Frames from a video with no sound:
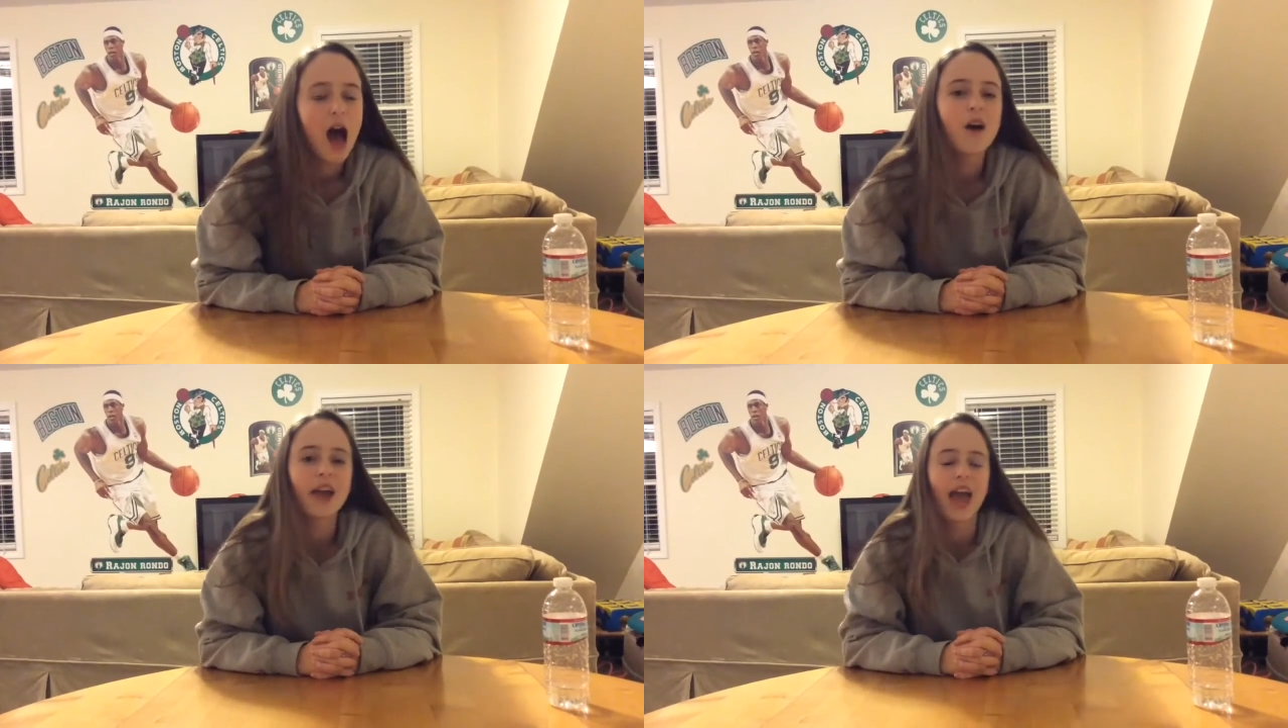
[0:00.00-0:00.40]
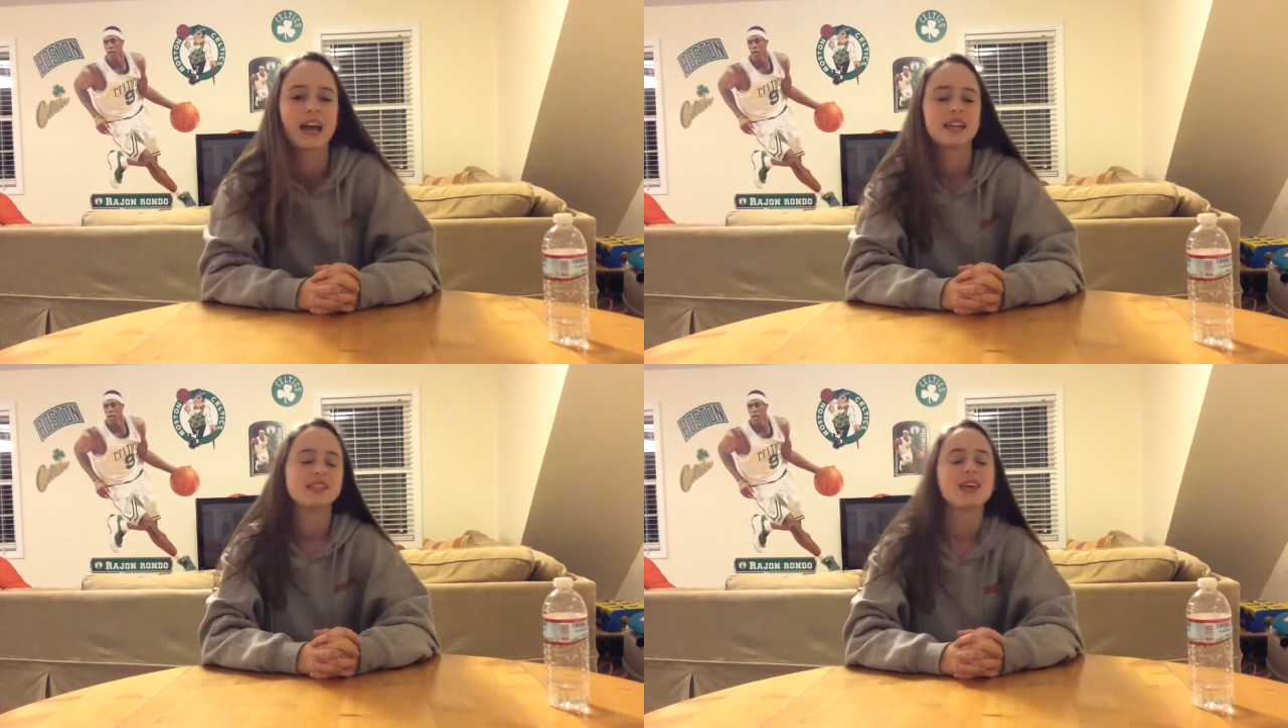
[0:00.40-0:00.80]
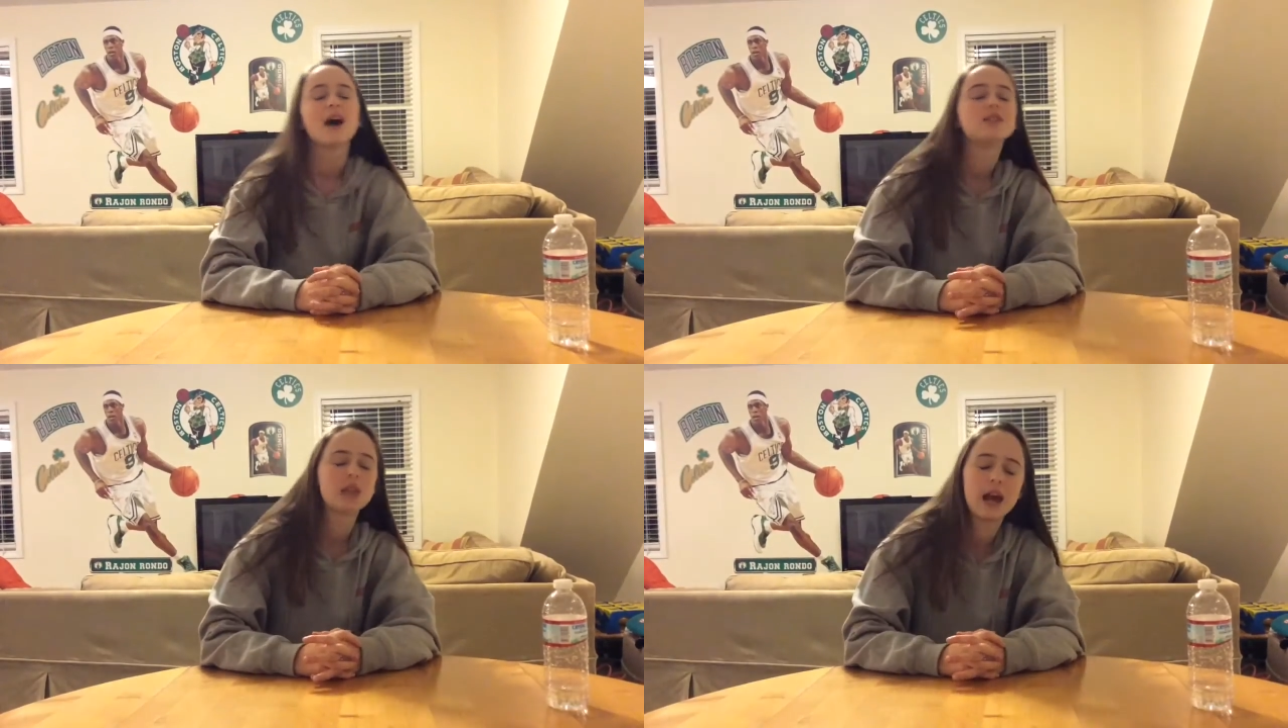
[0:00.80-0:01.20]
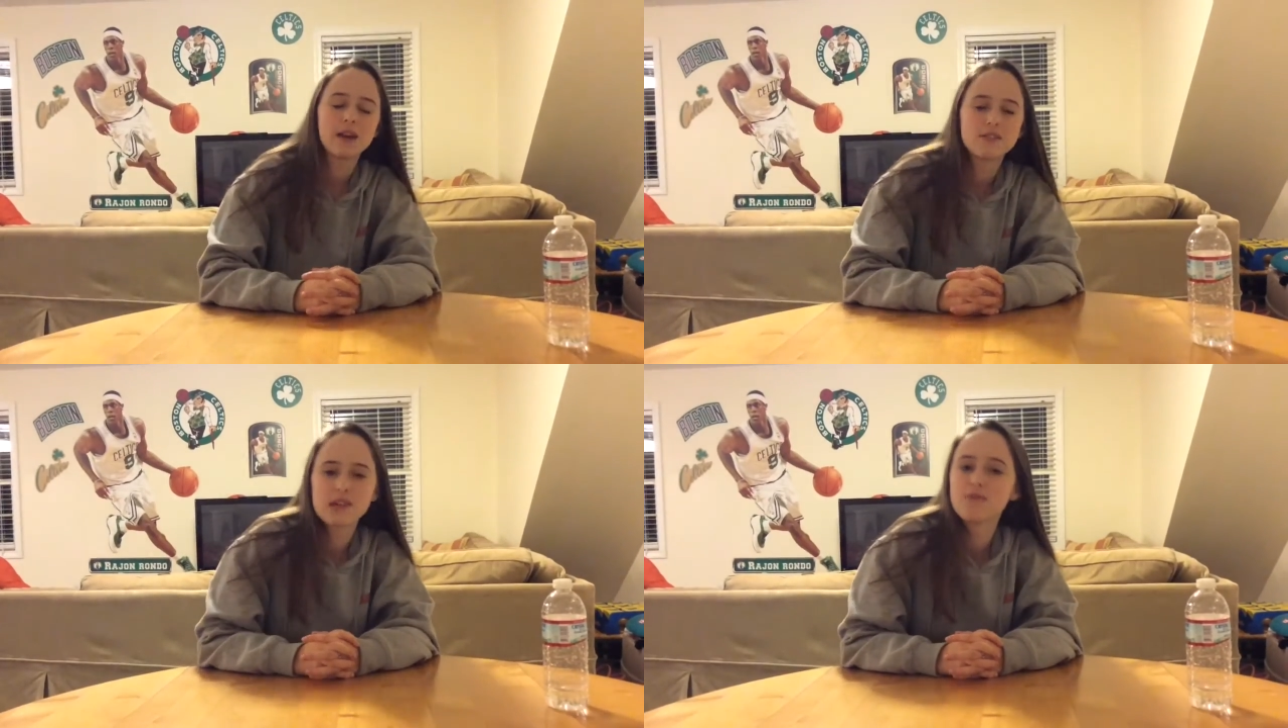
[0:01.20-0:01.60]
Okay, I can see how
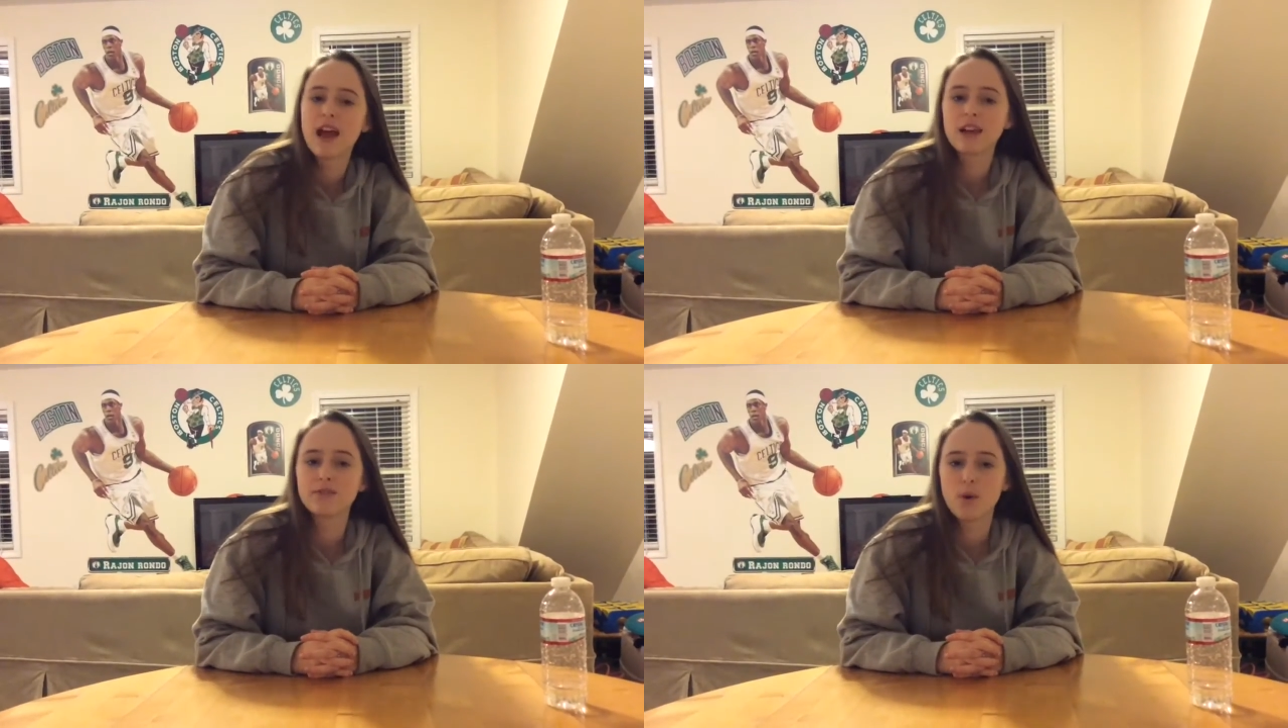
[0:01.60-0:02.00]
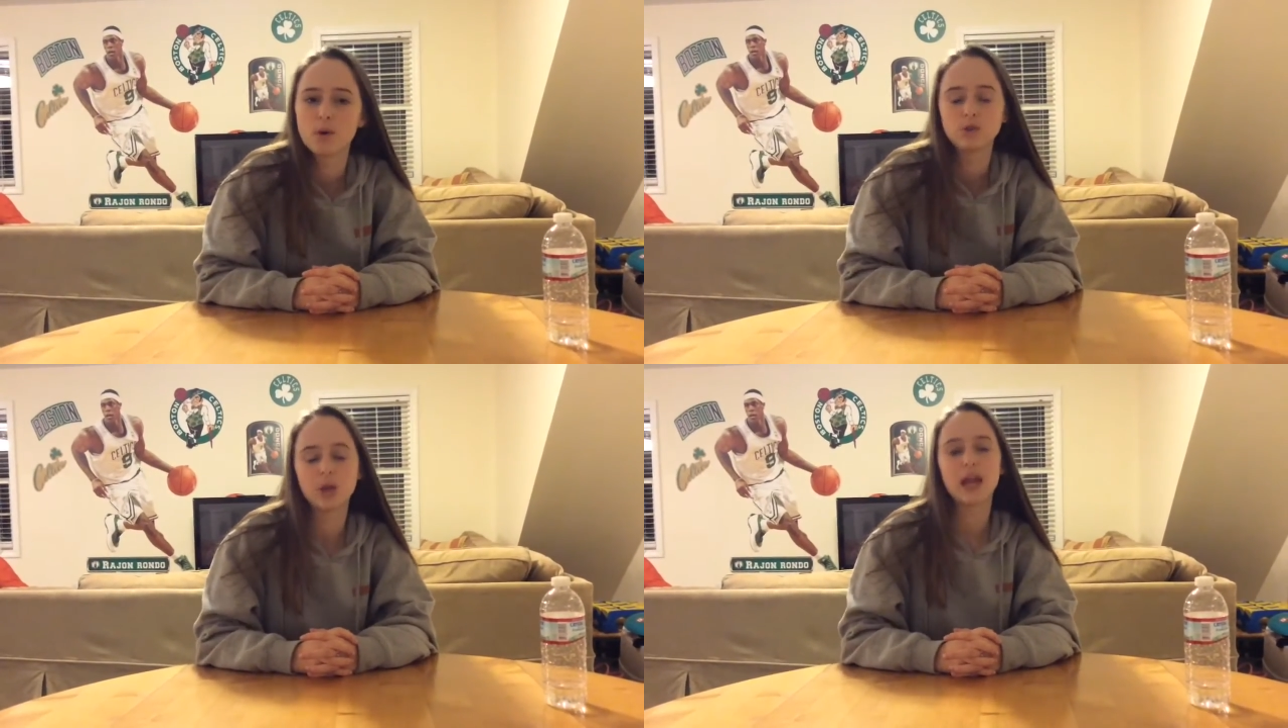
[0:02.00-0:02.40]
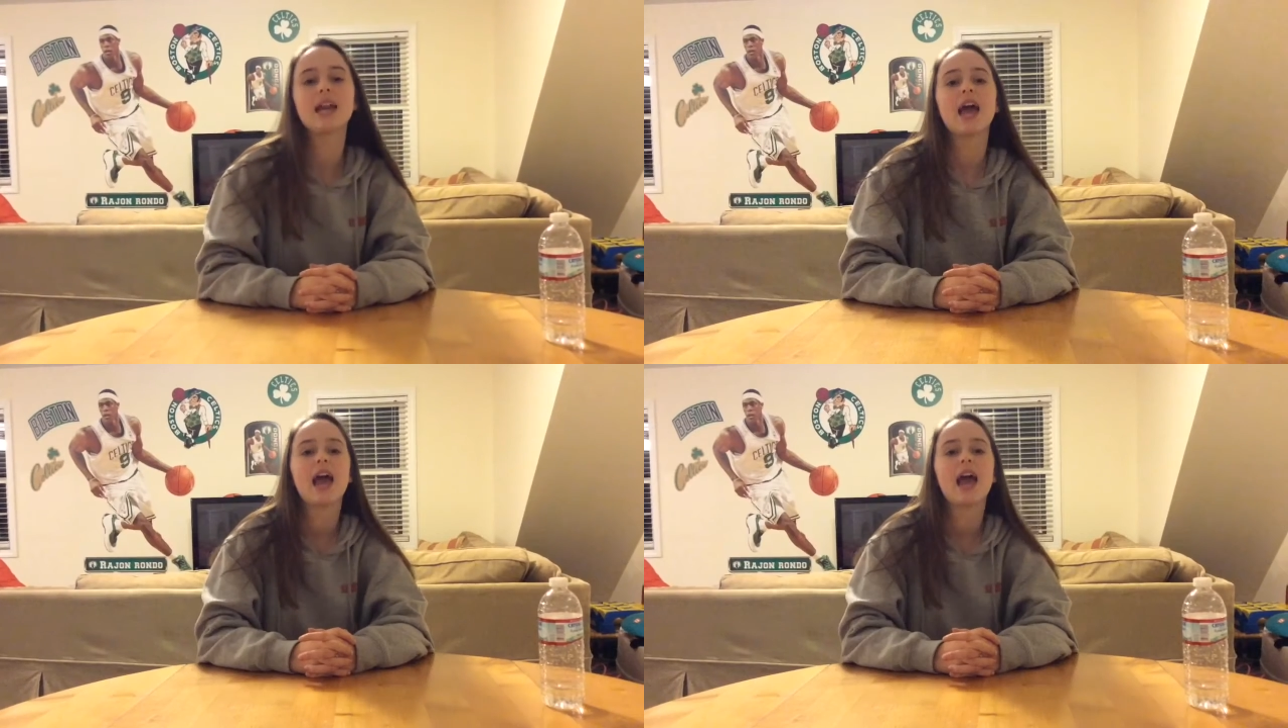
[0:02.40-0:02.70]
tariffs that affect foreign trade